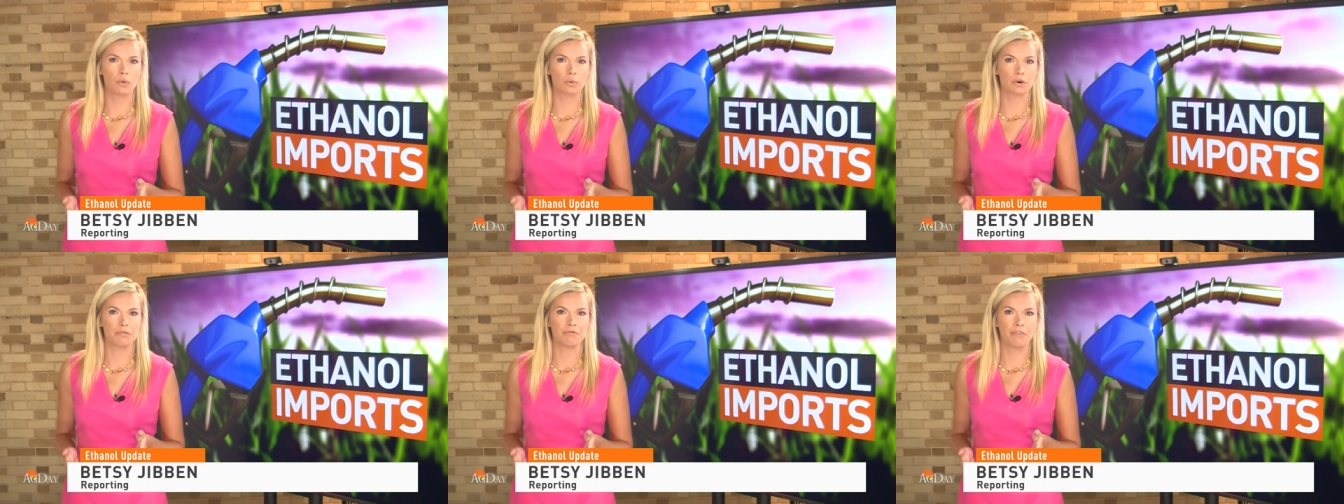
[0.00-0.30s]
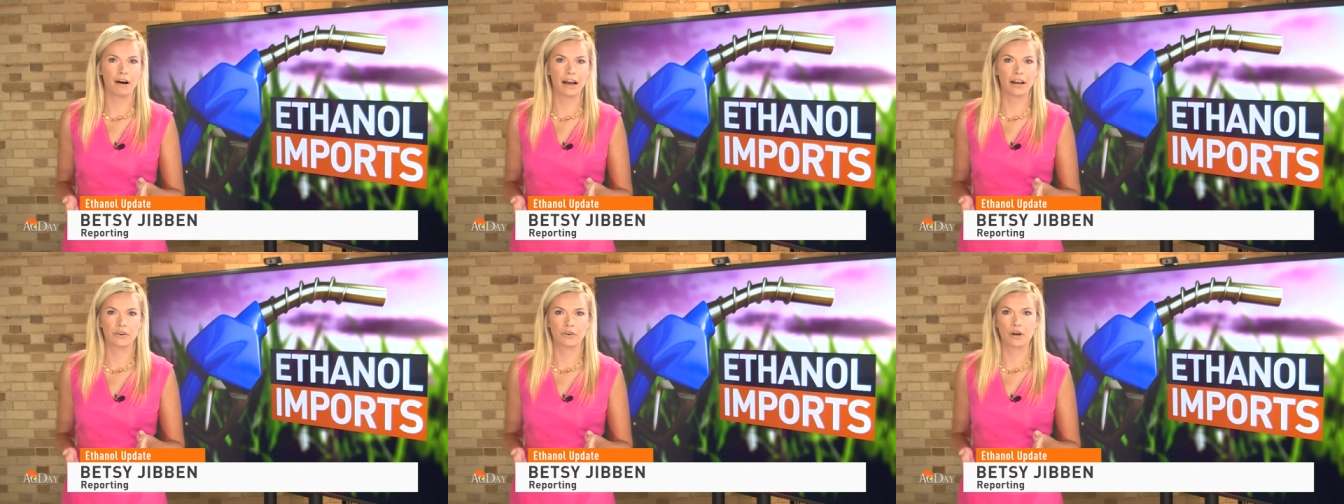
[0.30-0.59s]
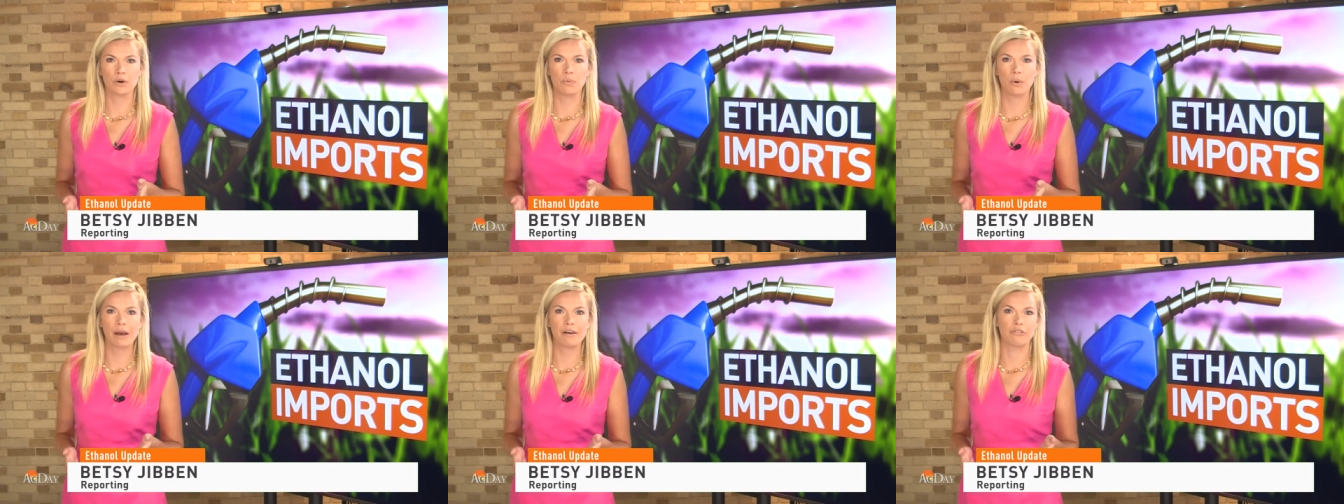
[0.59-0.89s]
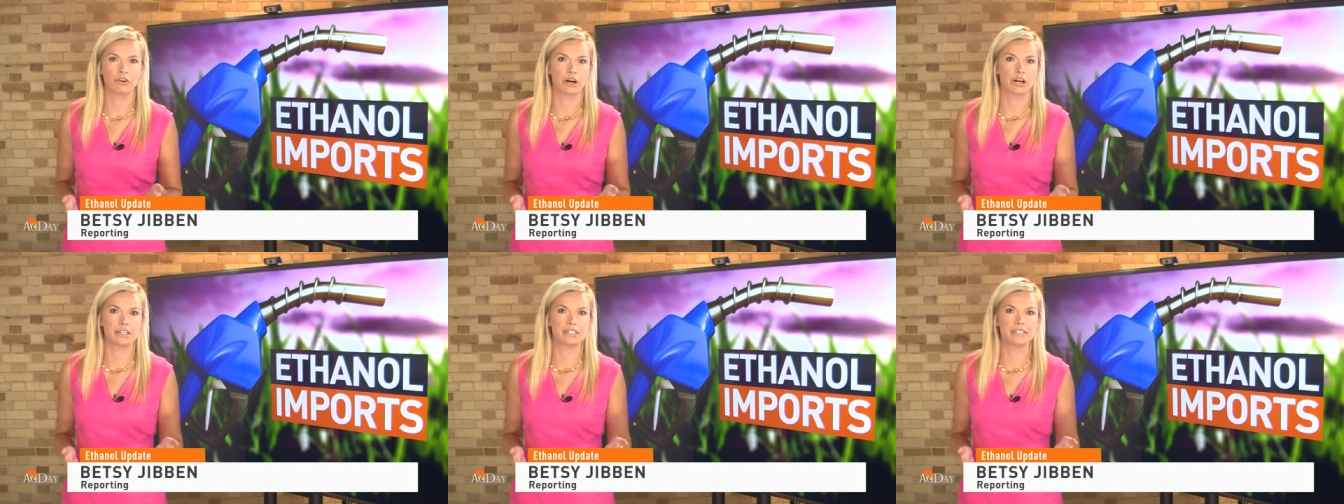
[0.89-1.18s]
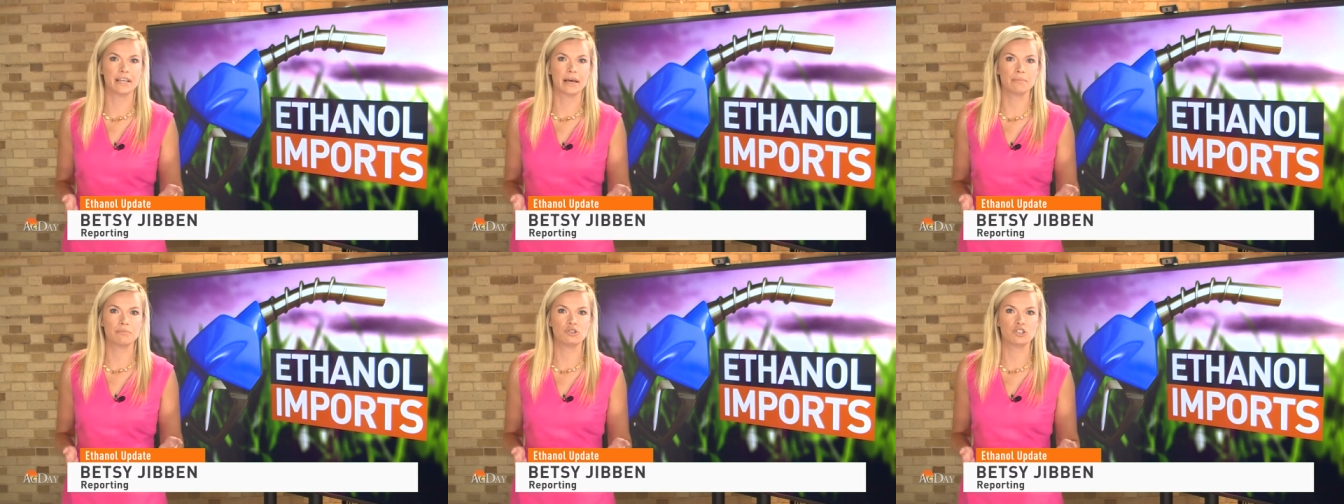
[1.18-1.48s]
refinery waiver
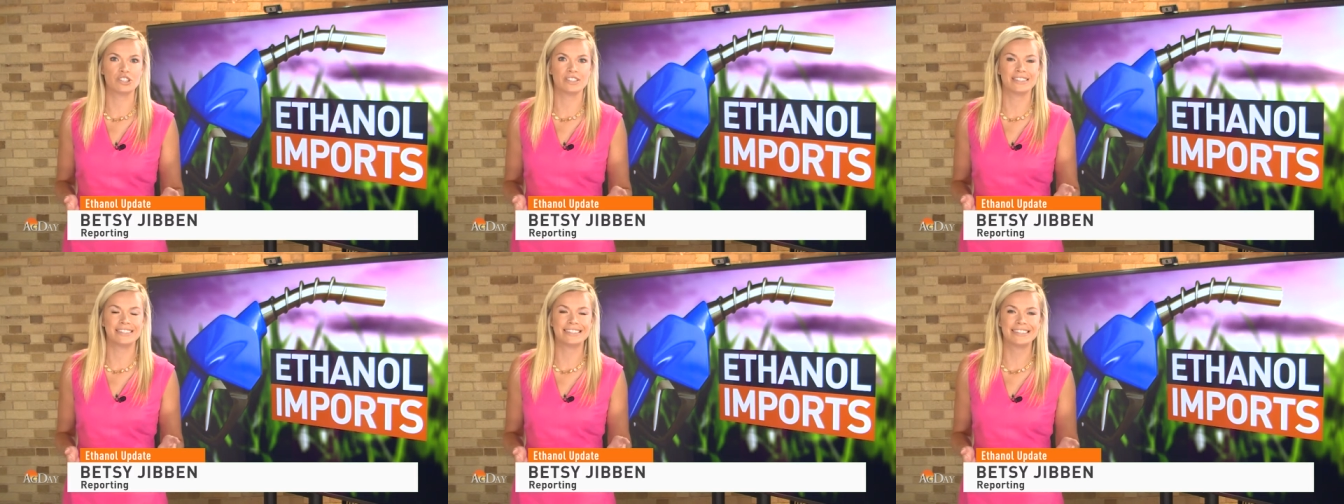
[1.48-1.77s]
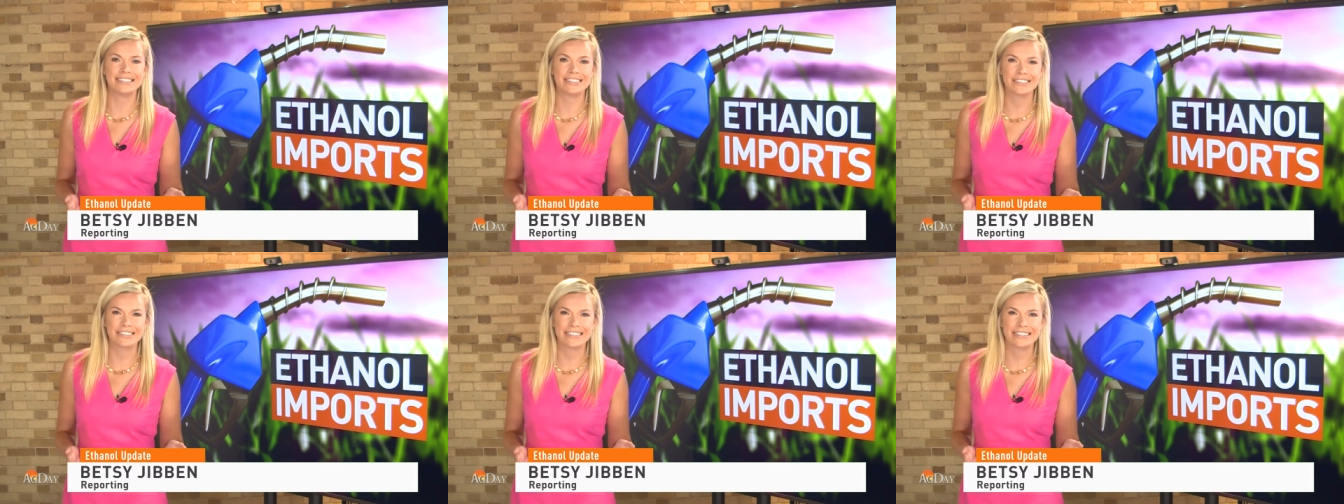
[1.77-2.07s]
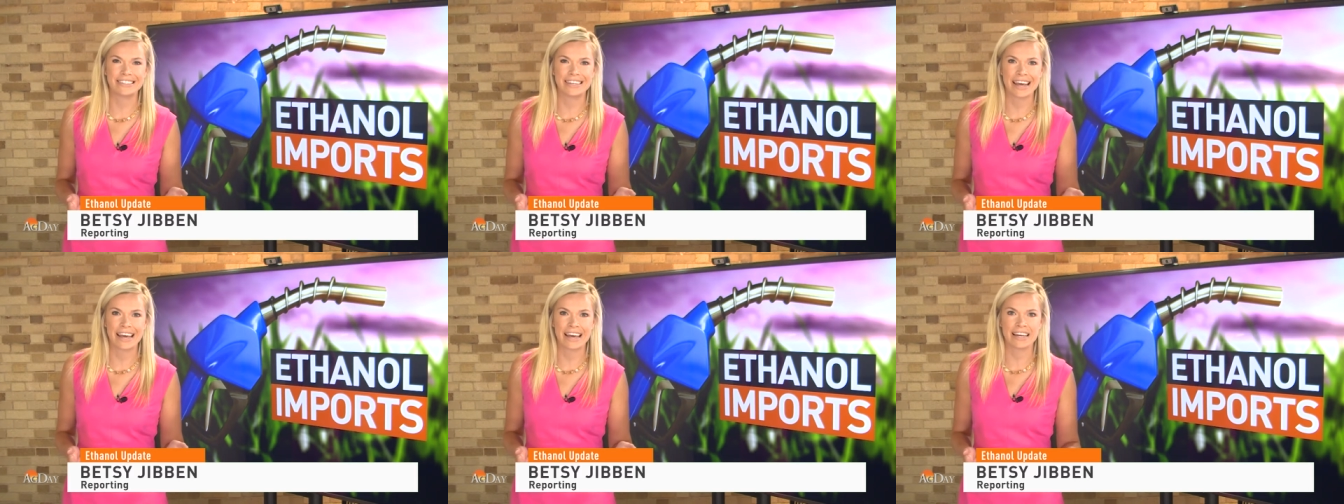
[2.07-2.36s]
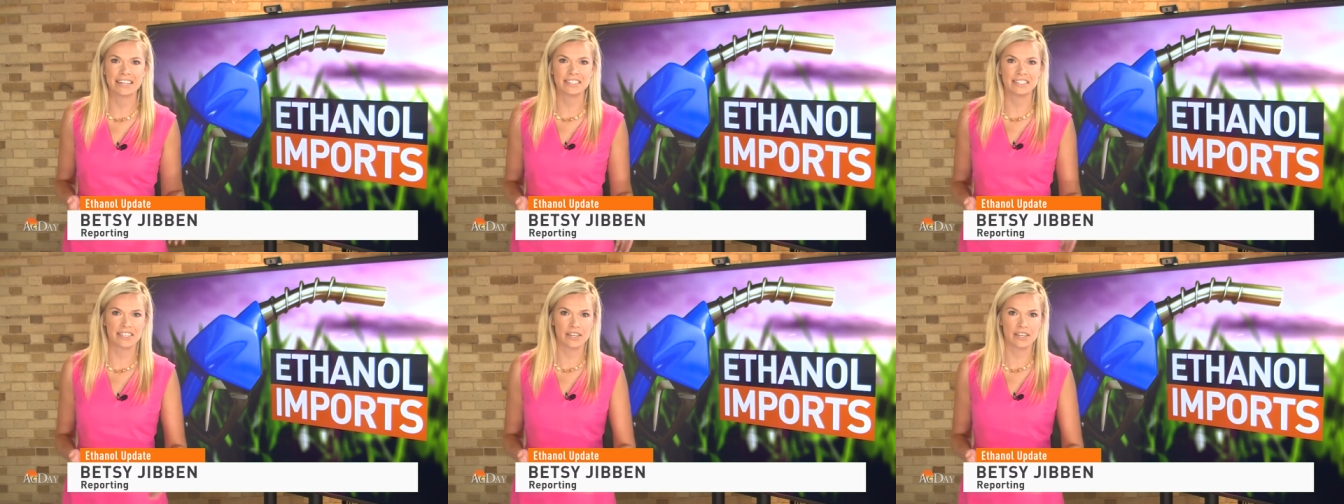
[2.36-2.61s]
exemption still stands,